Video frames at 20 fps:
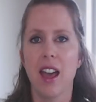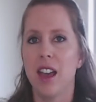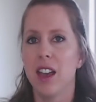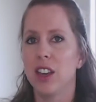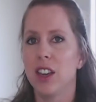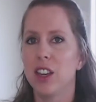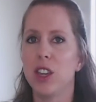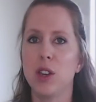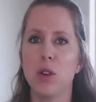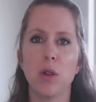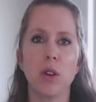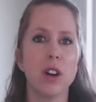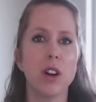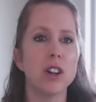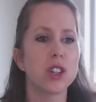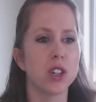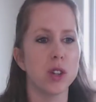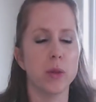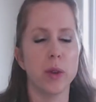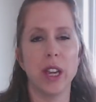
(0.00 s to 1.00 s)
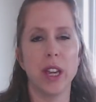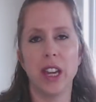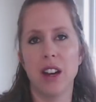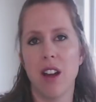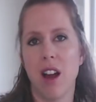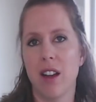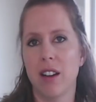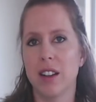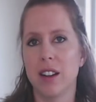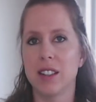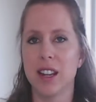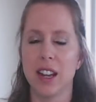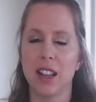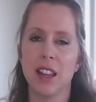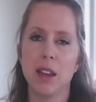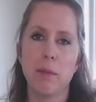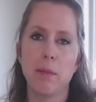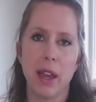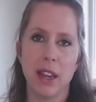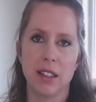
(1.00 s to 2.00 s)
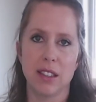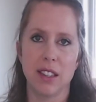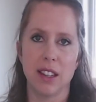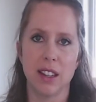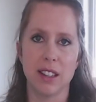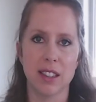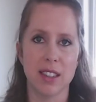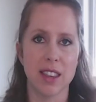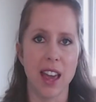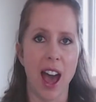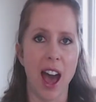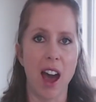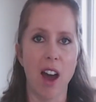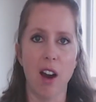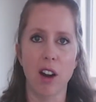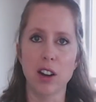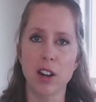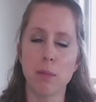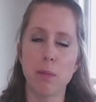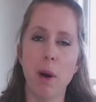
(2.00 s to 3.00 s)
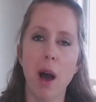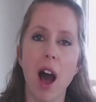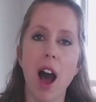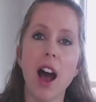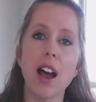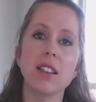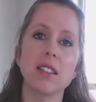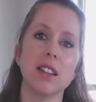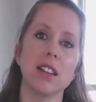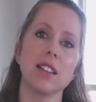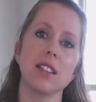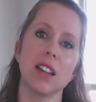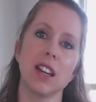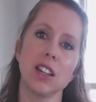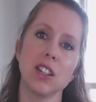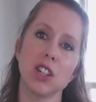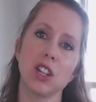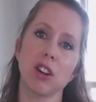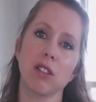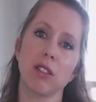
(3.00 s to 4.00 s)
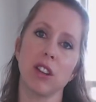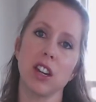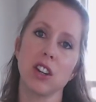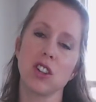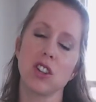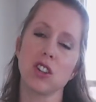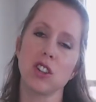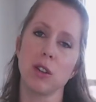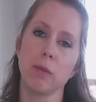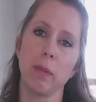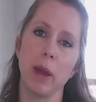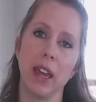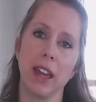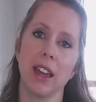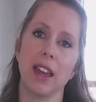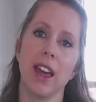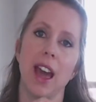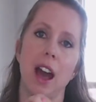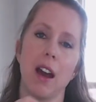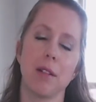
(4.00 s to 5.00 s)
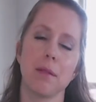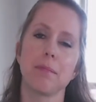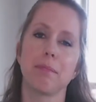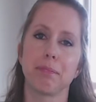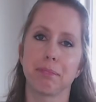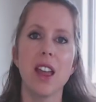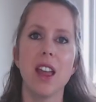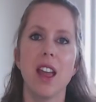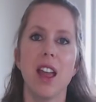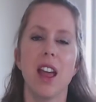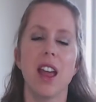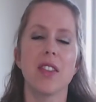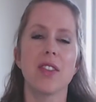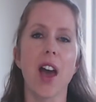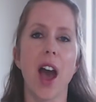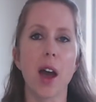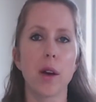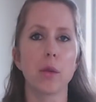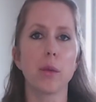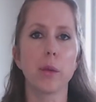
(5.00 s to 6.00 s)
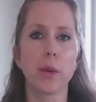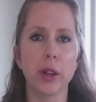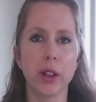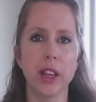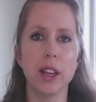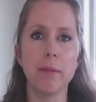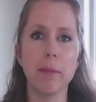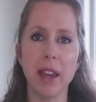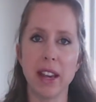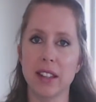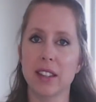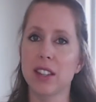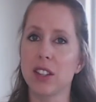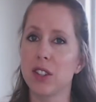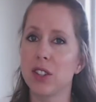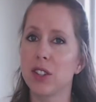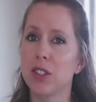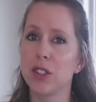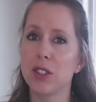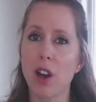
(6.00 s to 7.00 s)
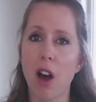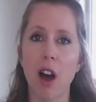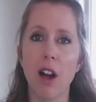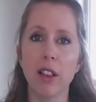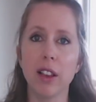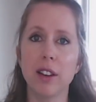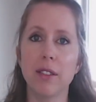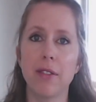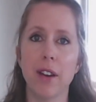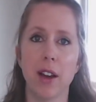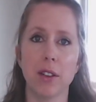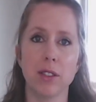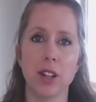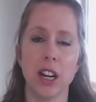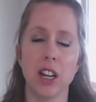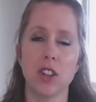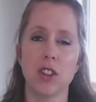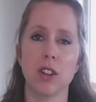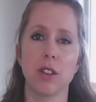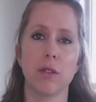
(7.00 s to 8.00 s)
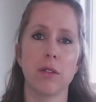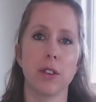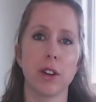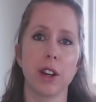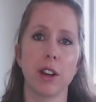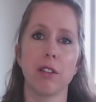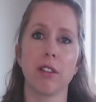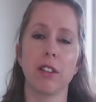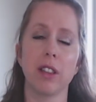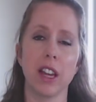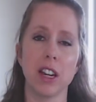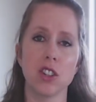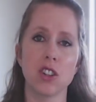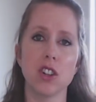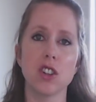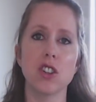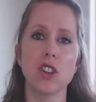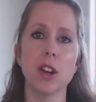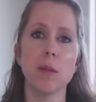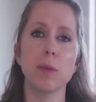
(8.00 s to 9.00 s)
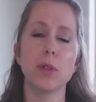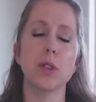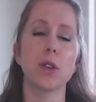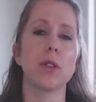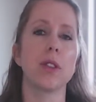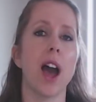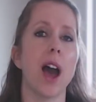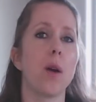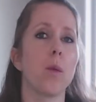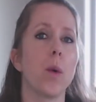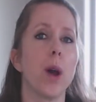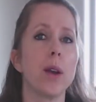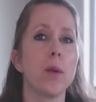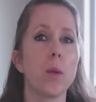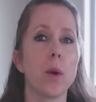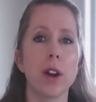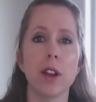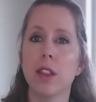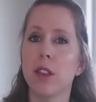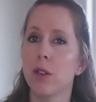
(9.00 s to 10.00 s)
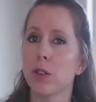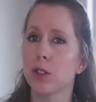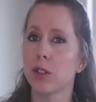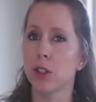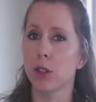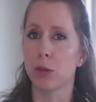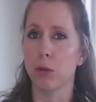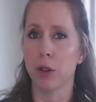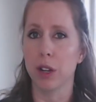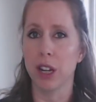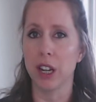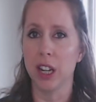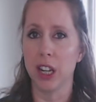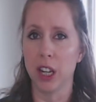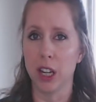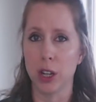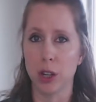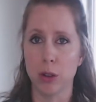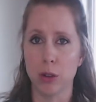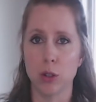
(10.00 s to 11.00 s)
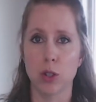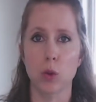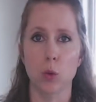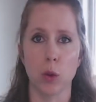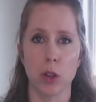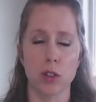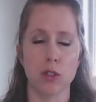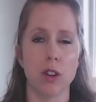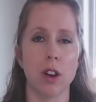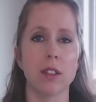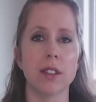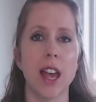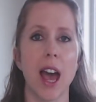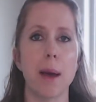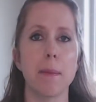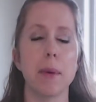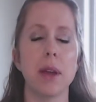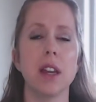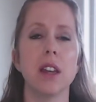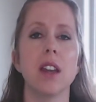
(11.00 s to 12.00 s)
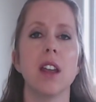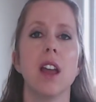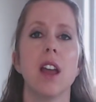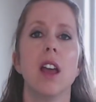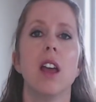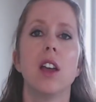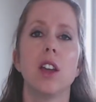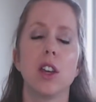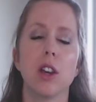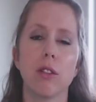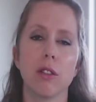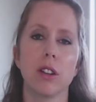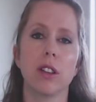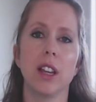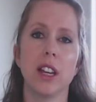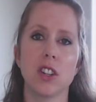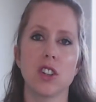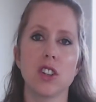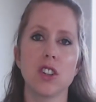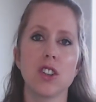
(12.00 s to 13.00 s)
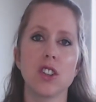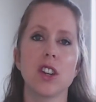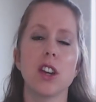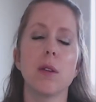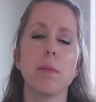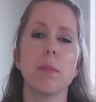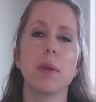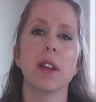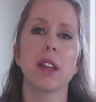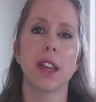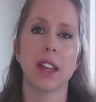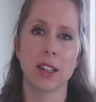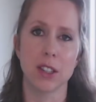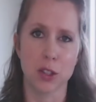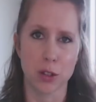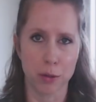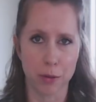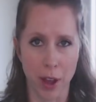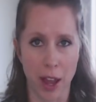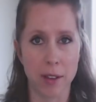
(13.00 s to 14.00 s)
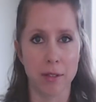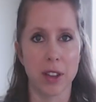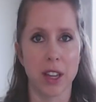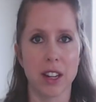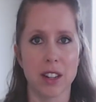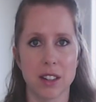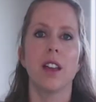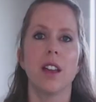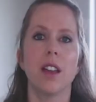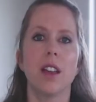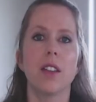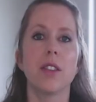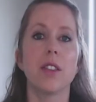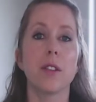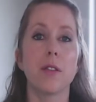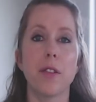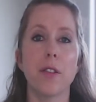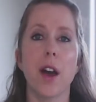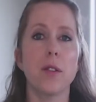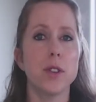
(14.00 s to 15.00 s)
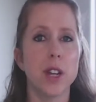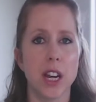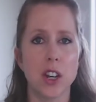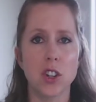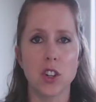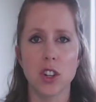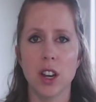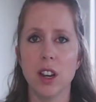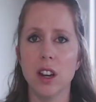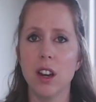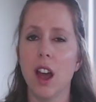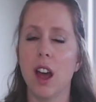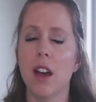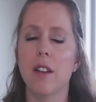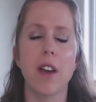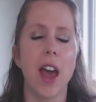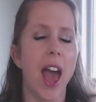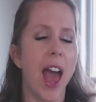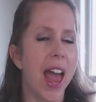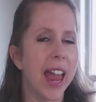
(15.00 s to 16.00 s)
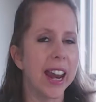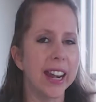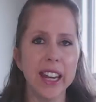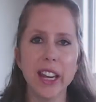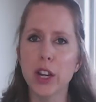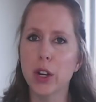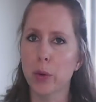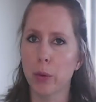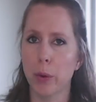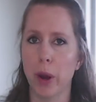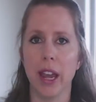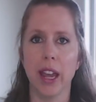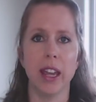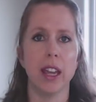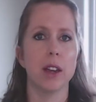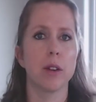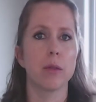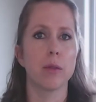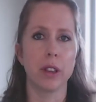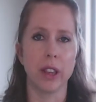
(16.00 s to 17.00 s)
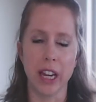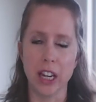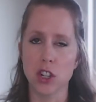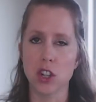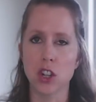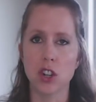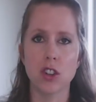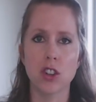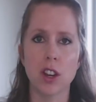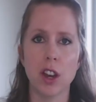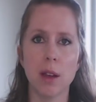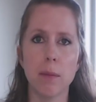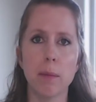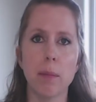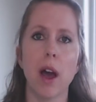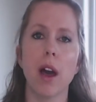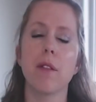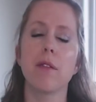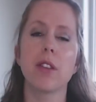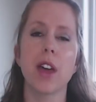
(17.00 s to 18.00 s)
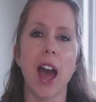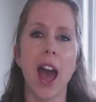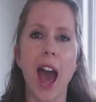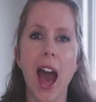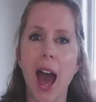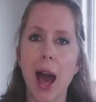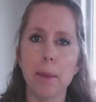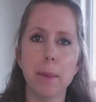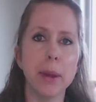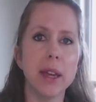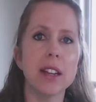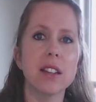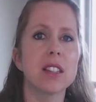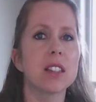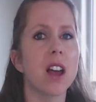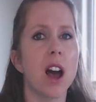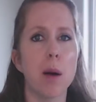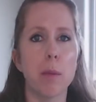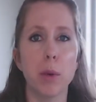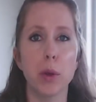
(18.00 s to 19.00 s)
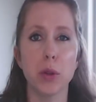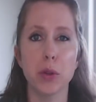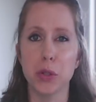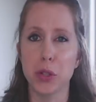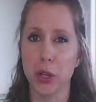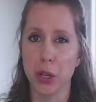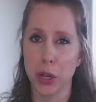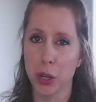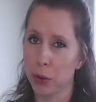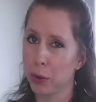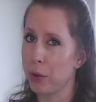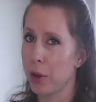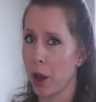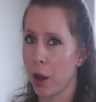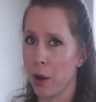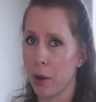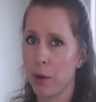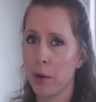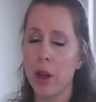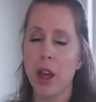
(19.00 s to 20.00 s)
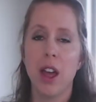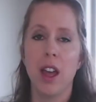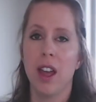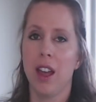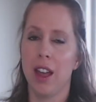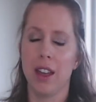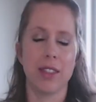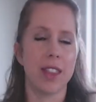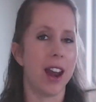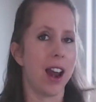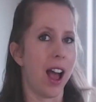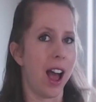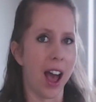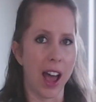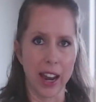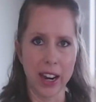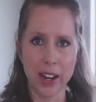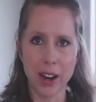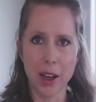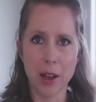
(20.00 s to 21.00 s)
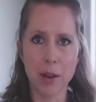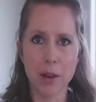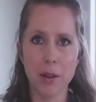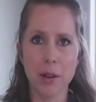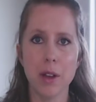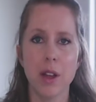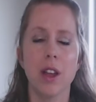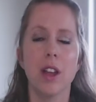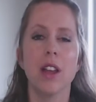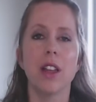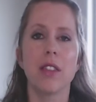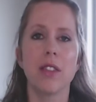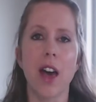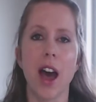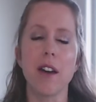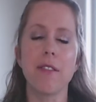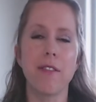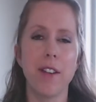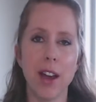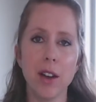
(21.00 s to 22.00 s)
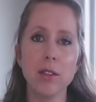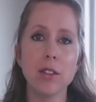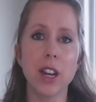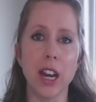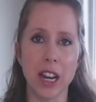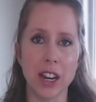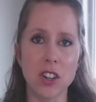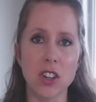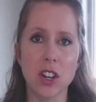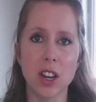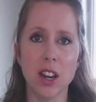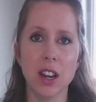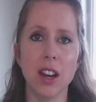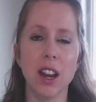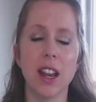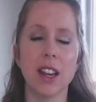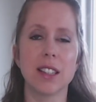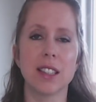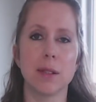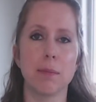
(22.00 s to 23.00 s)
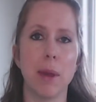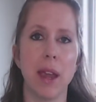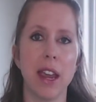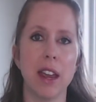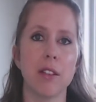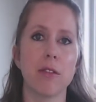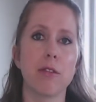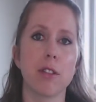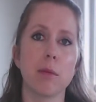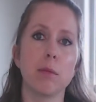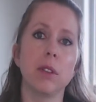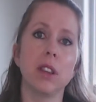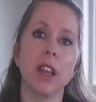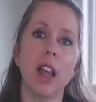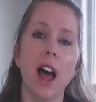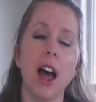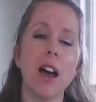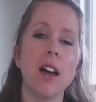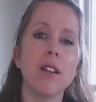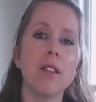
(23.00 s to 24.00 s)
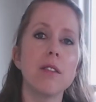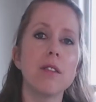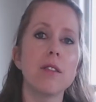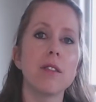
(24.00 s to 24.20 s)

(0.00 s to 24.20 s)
you're doing on a daily basis that are deposits into your relationship bank account. That really makes a solid foundation for your relationship so that when one of those 3 huge withdrawals happen, your relationship can survive it. The foundation of any great relationship, of the happiest couples you know and that I know, that foundation is made from love